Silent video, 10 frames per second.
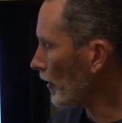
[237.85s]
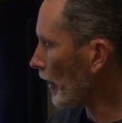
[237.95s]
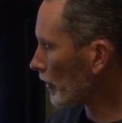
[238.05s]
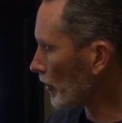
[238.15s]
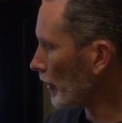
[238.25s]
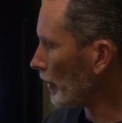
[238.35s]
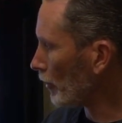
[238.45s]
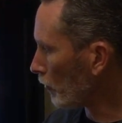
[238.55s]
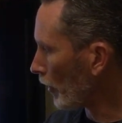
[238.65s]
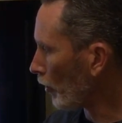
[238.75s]
The next thing
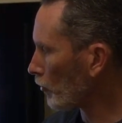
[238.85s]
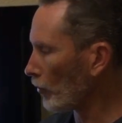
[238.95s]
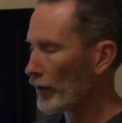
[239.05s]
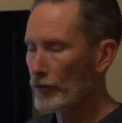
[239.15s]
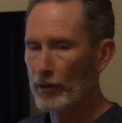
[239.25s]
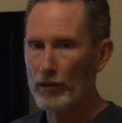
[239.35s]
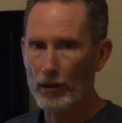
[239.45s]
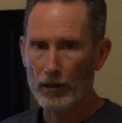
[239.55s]
is we also have to